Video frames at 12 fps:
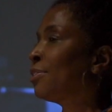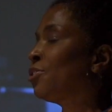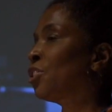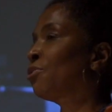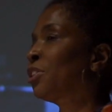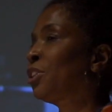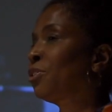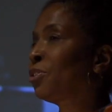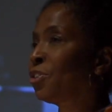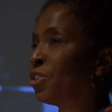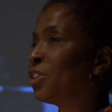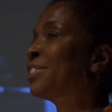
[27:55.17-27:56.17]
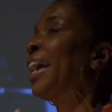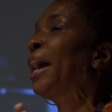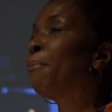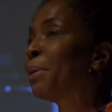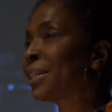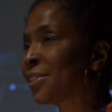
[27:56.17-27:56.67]
you know, generally it's
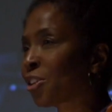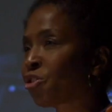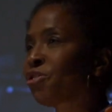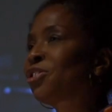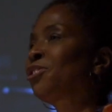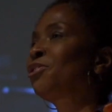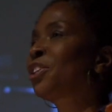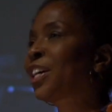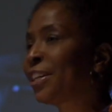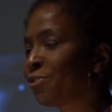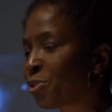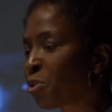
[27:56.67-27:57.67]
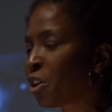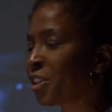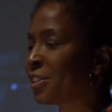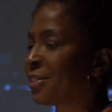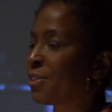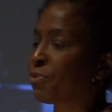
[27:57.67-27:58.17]
ambidextrous and you can kind of do all
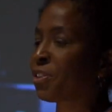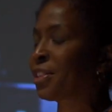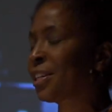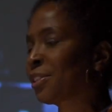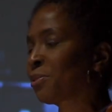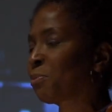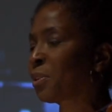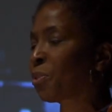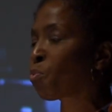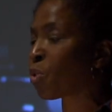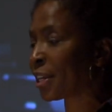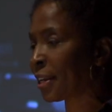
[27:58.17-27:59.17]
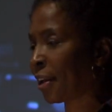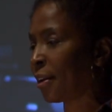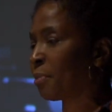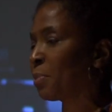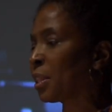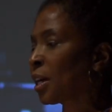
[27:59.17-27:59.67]
these different things with one
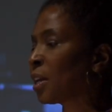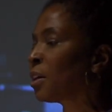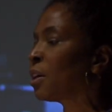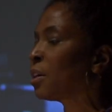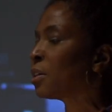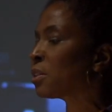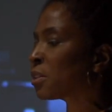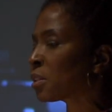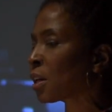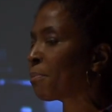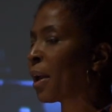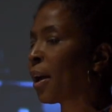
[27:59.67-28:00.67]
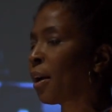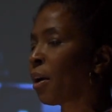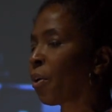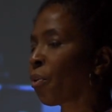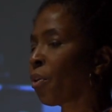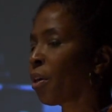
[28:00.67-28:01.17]
hand, but that
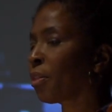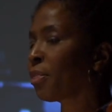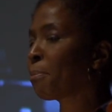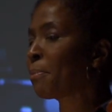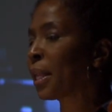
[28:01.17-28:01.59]
somehow the